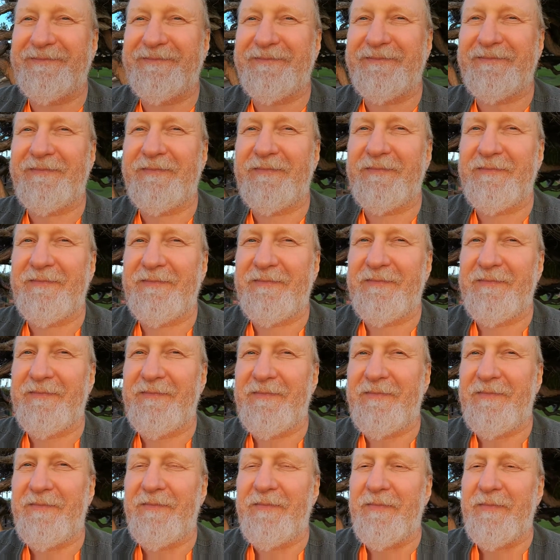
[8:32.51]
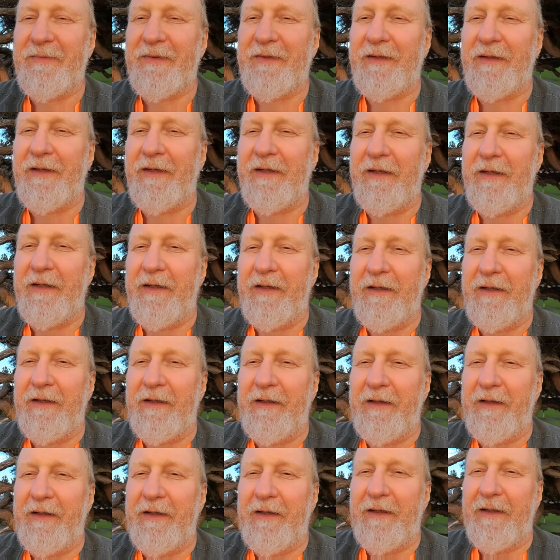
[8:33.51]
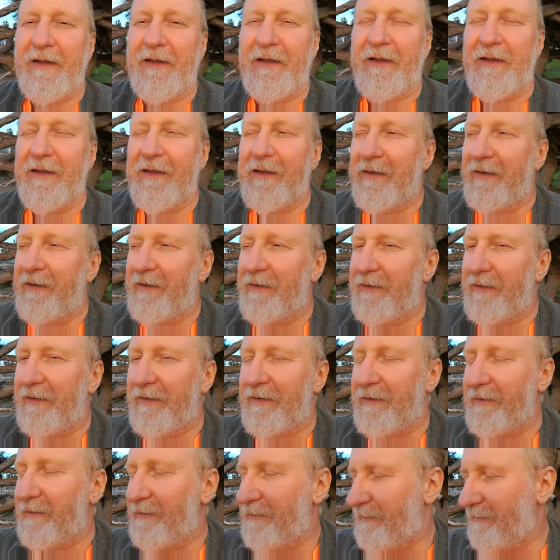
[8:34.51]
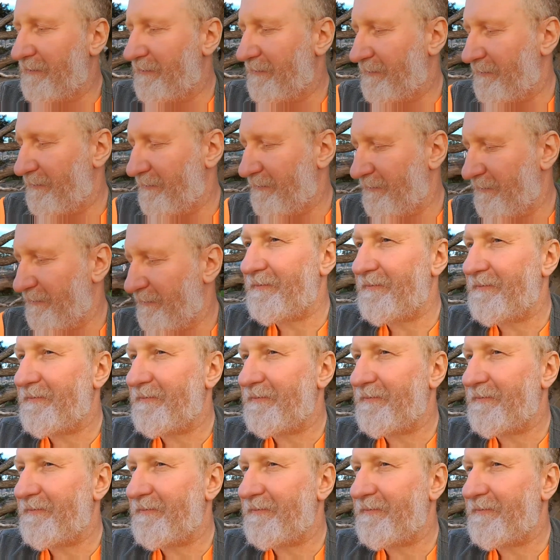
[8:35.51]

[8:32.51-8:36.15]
No one is speaking in this clip.